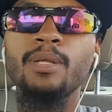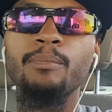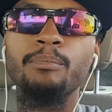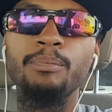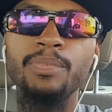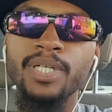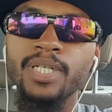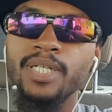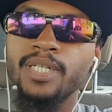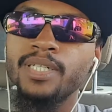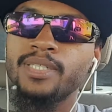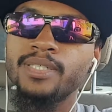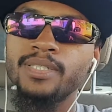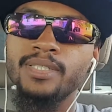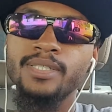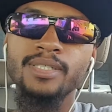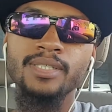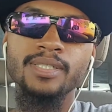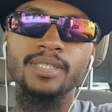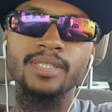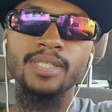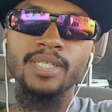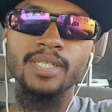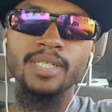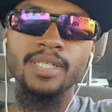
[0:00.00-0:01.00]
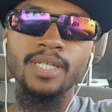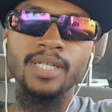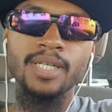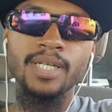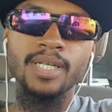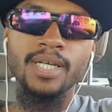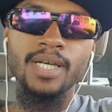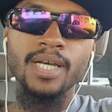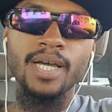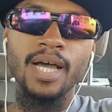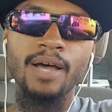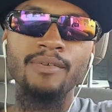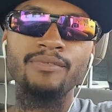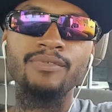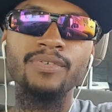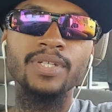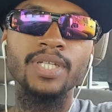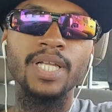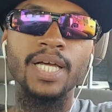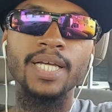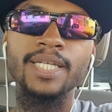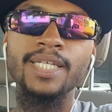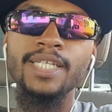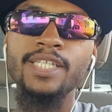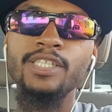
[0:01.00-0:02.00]
Because I feel
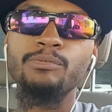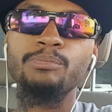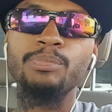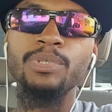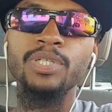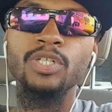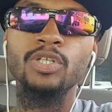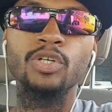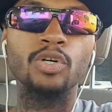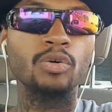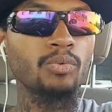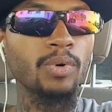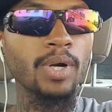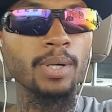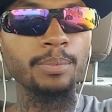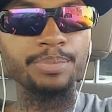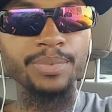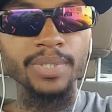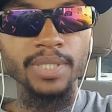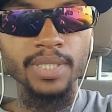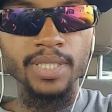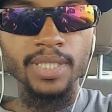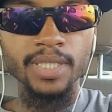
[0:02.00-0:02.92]
like he's been corrupted.